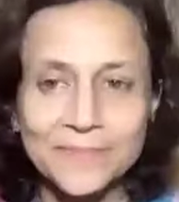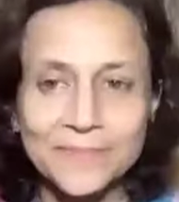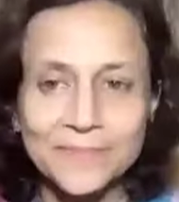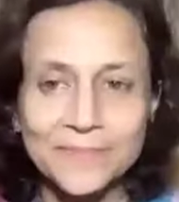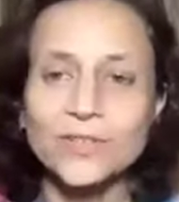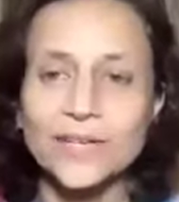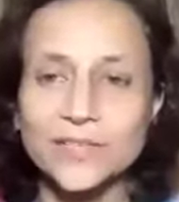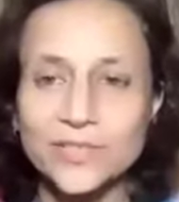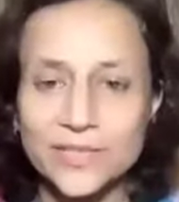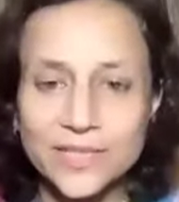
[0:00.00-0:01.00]

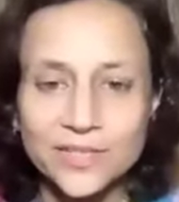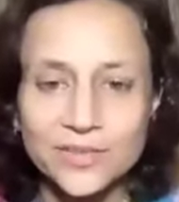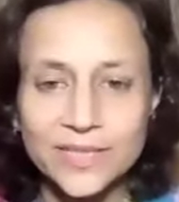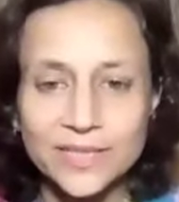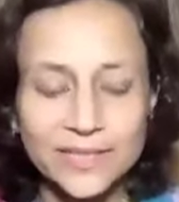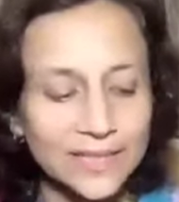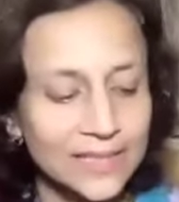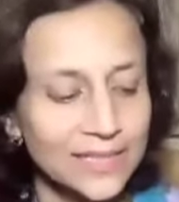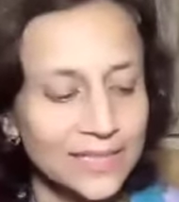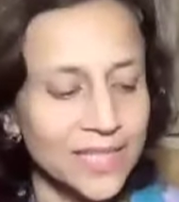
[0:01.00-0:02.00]
Introduction to the
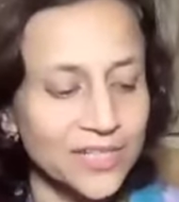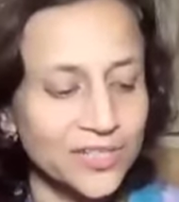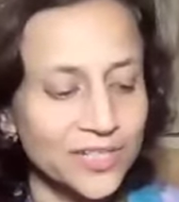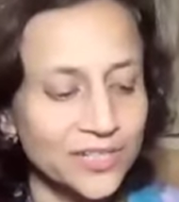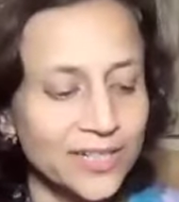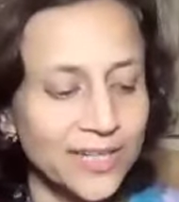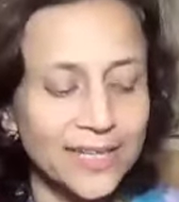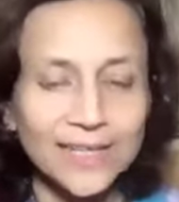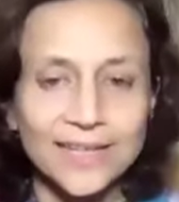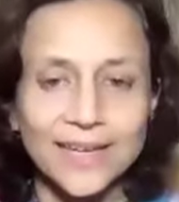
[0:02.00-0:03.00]
session
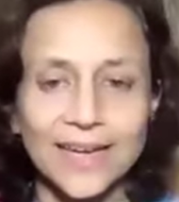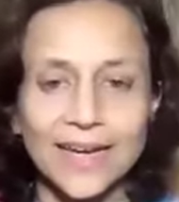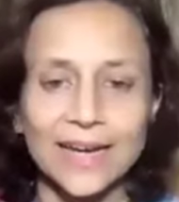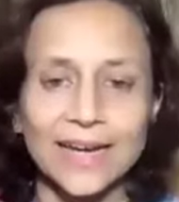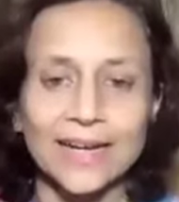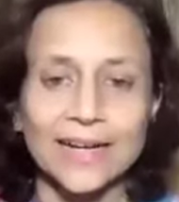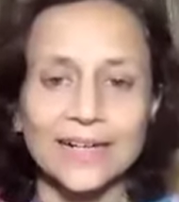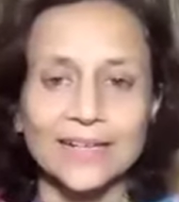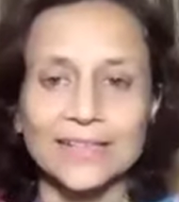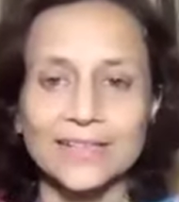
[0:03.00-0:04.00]
today.
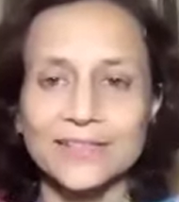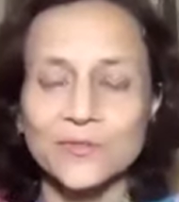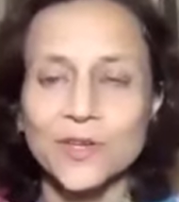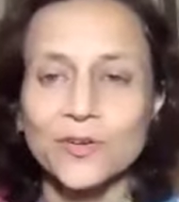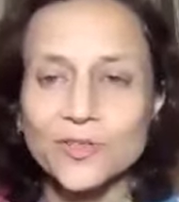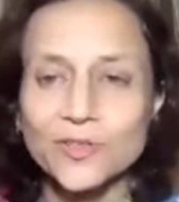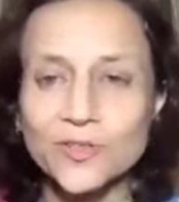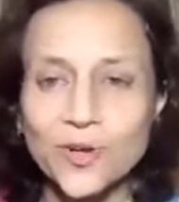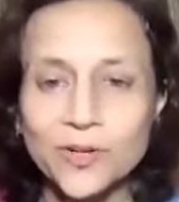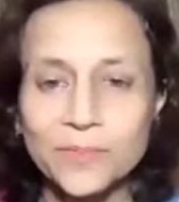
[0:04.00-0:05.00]
So we are going to
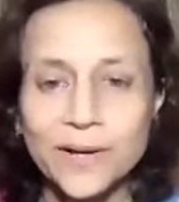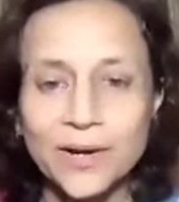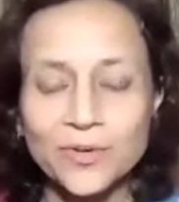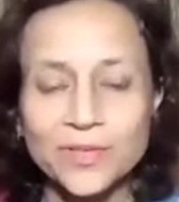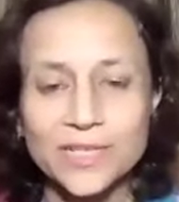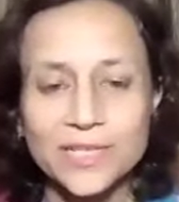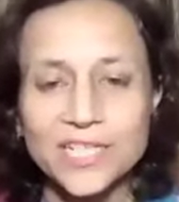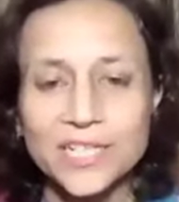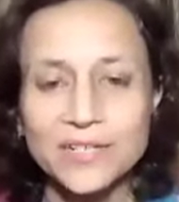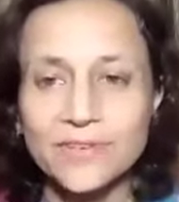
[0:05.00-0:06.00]
talk about
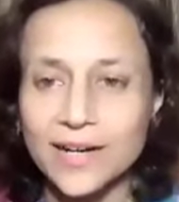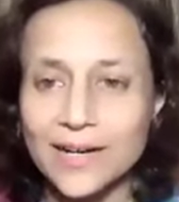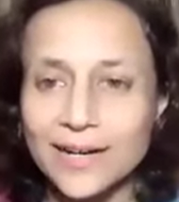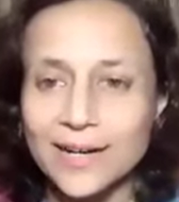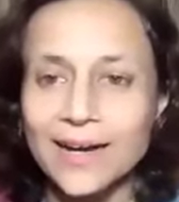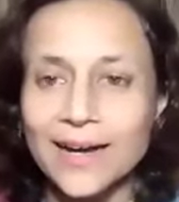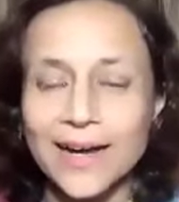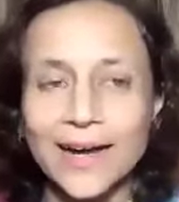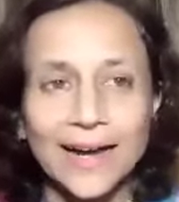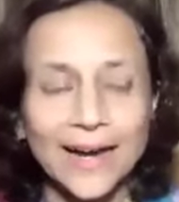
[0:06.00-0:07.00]
Shiva,
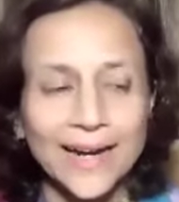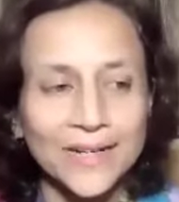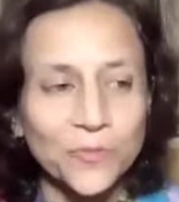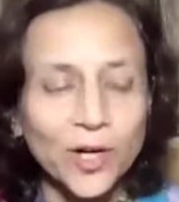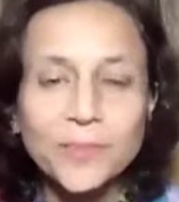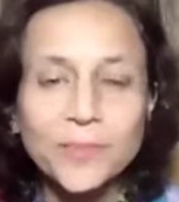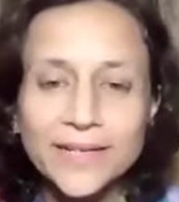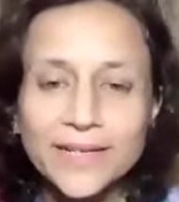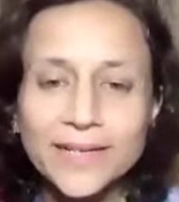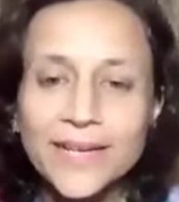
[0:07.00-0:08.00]
and what
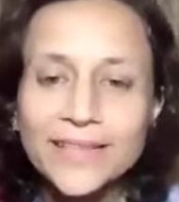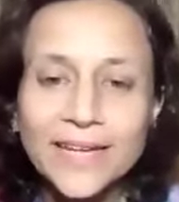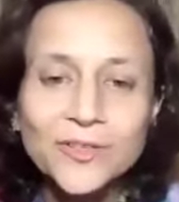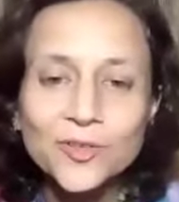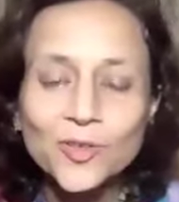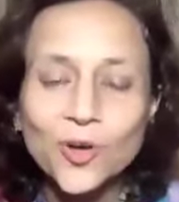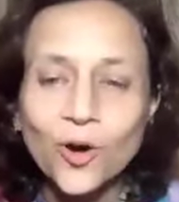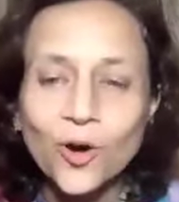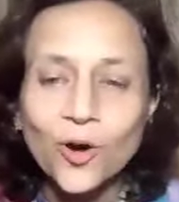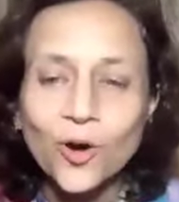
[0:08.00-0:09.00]
better day than to talk
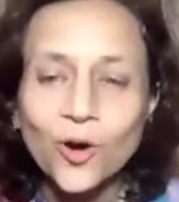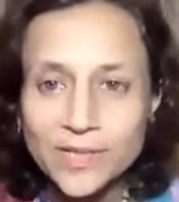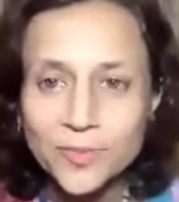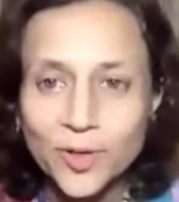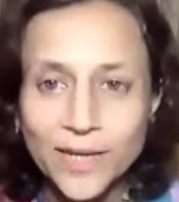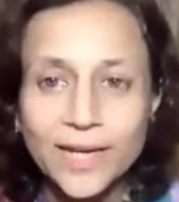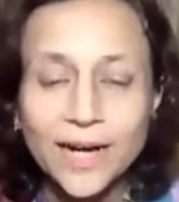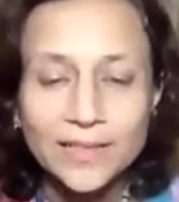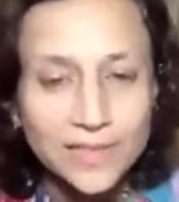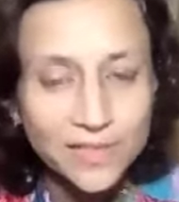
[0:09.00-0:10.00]
about him on
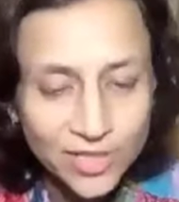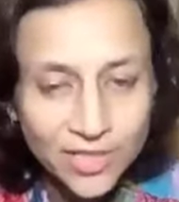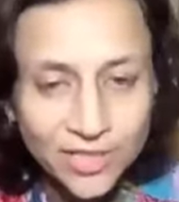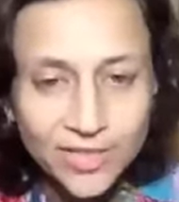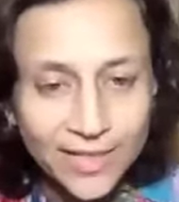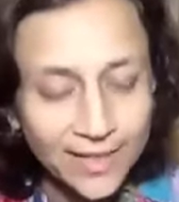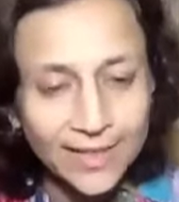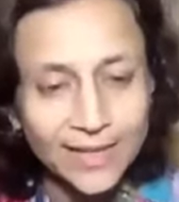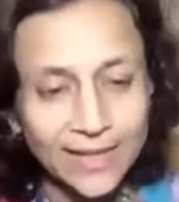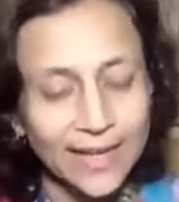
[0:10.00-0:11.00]
Ekadashi today?
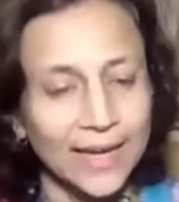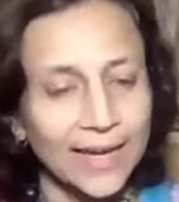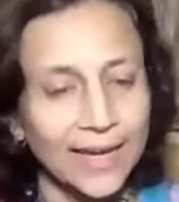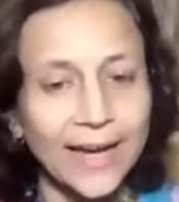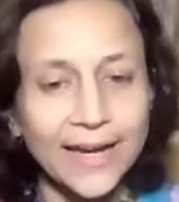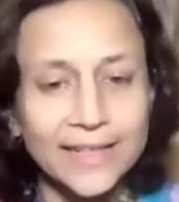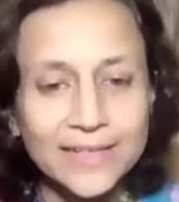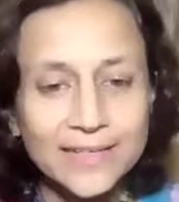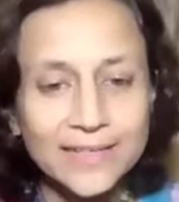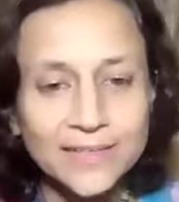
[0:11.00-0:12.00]
And
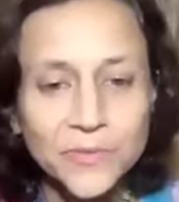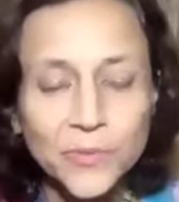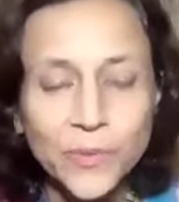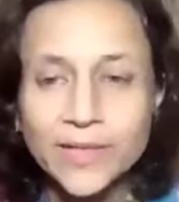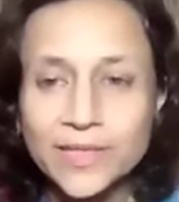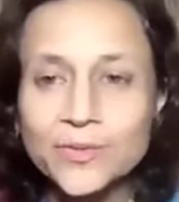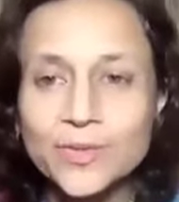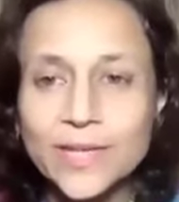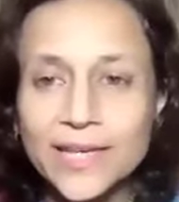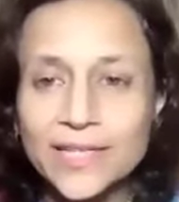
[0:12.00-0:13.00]
when in 2
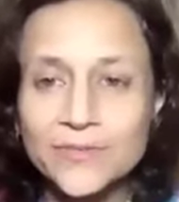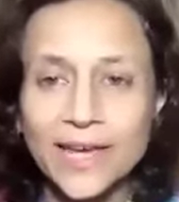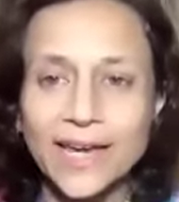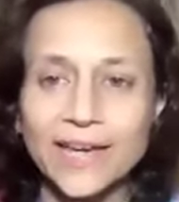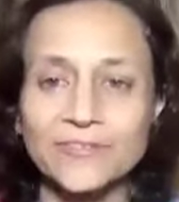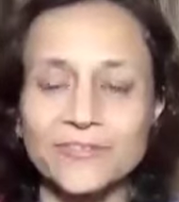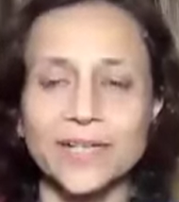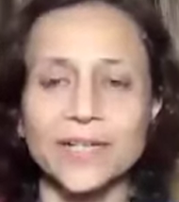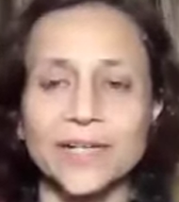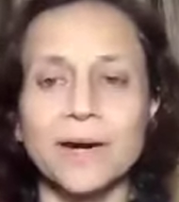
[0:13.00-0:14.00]
days we have
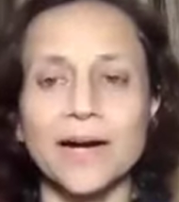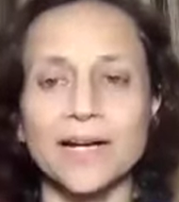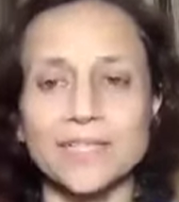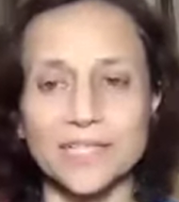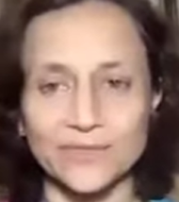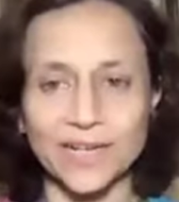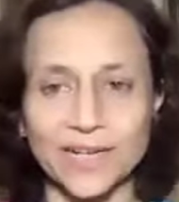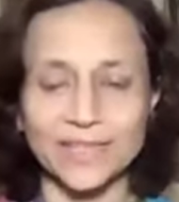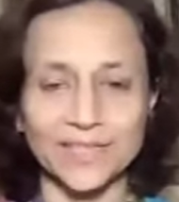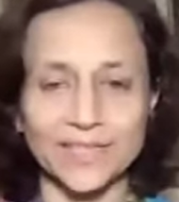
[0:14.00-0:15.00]

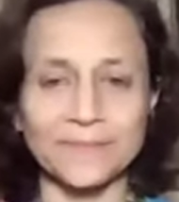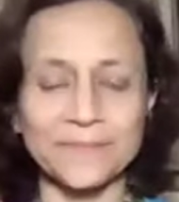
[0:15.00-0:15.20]
Mahashivratri.